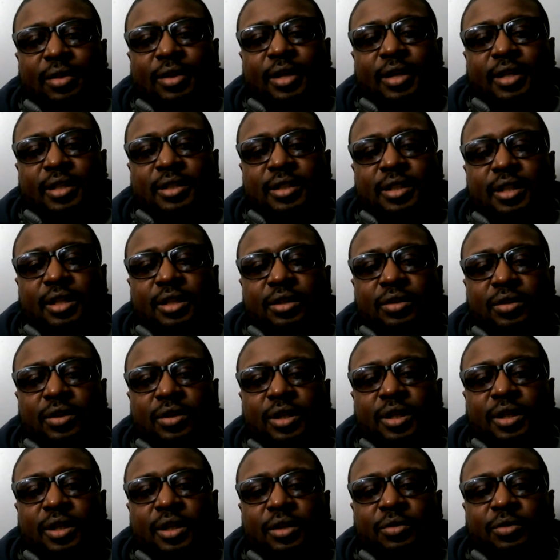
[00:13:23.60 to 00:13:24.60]
Zeke will
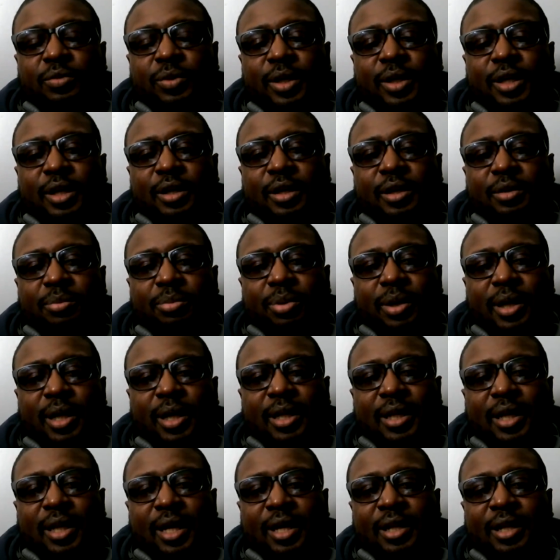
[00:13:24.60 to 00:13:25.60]
kill if we get to play
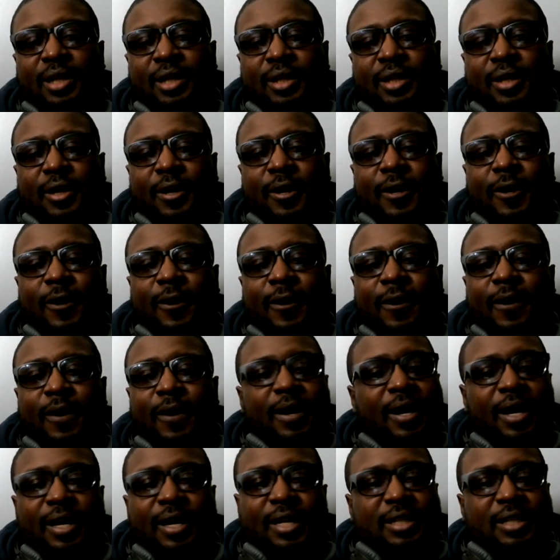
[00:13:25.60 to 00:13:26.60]
late in the year.
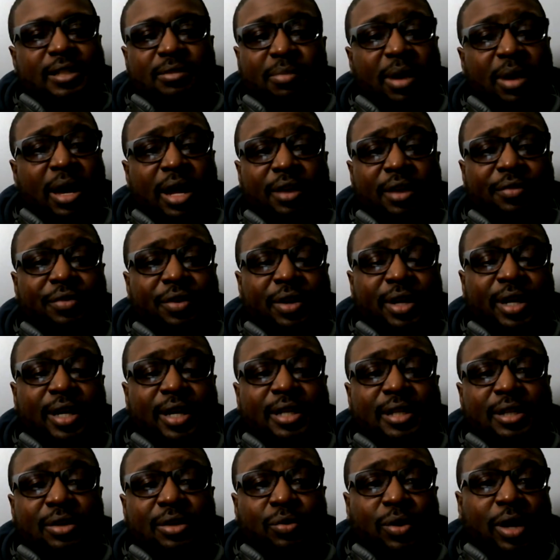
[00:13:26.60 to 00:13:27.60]
It doesn't matter if you're
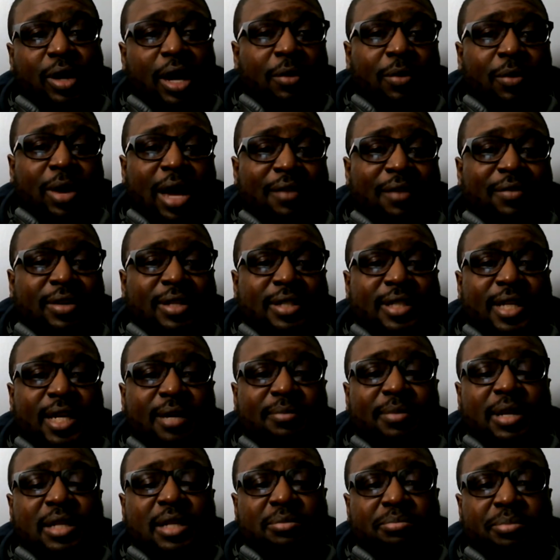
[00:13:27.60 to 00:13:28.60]
in. We have a team
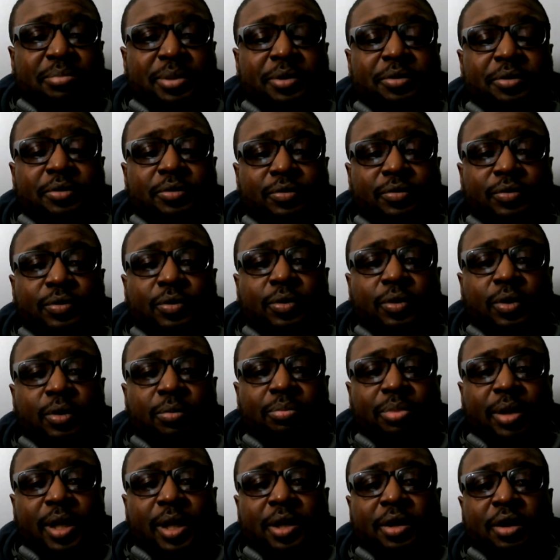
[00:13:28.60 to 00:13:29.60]
that's built for
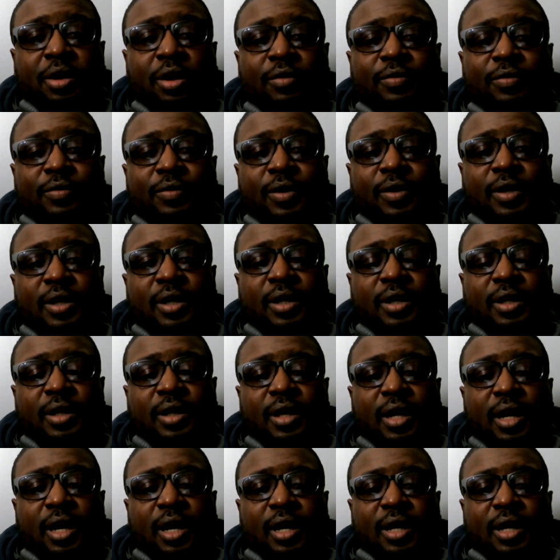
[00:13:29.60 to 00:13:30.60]
playoff
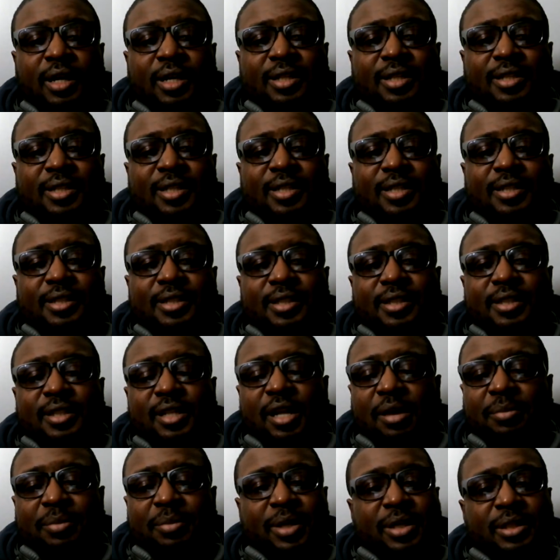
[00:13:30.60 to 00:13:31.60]
contention, and
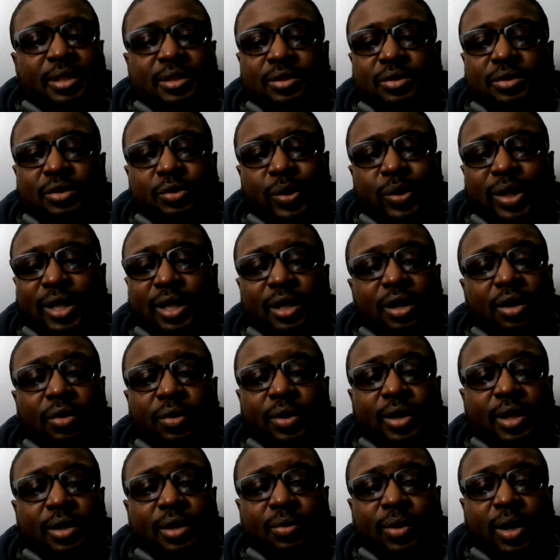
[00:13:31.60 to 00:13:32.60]
that means we can go
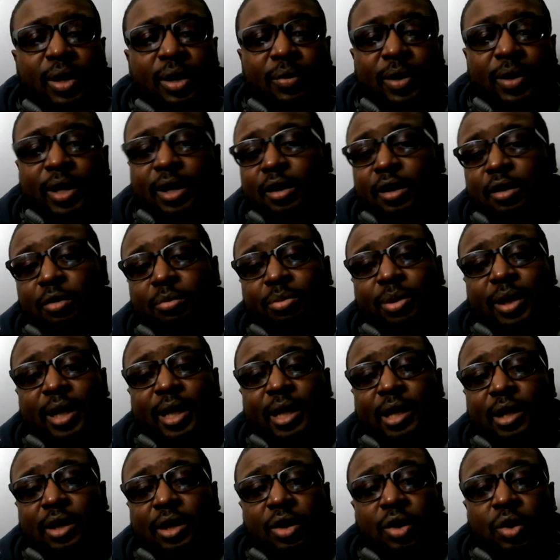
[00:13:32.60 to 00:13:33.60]
anywhere. We can go play in
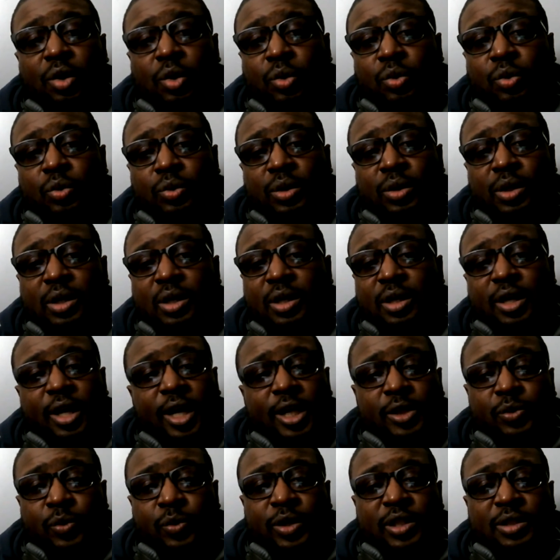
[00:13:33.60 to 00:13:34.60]
the cold
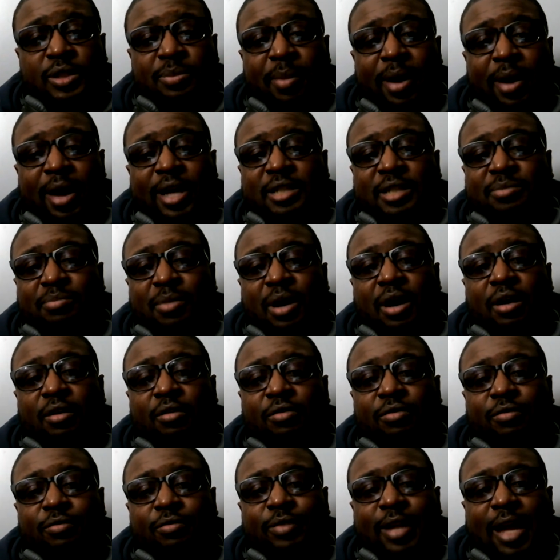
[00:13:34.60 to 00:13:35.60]
because we're a smash mouth
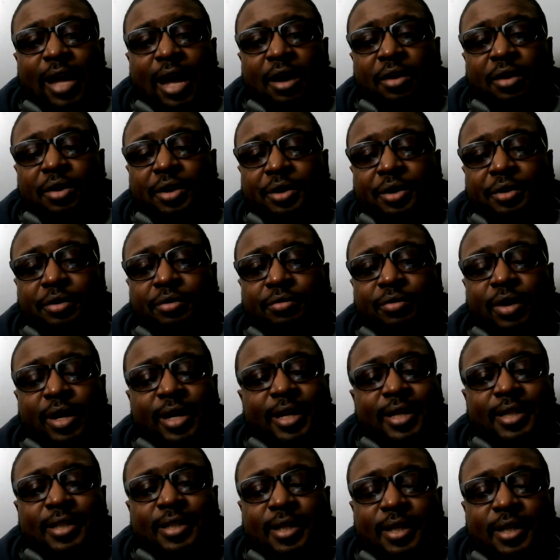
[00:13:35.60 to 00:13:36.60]
downhill
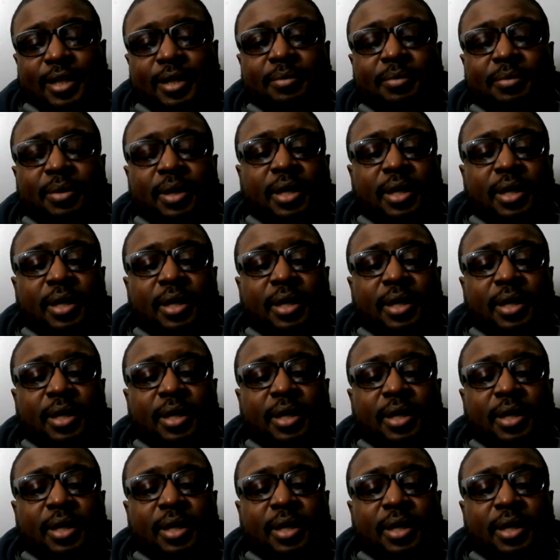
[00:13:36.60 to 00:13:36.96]
running team,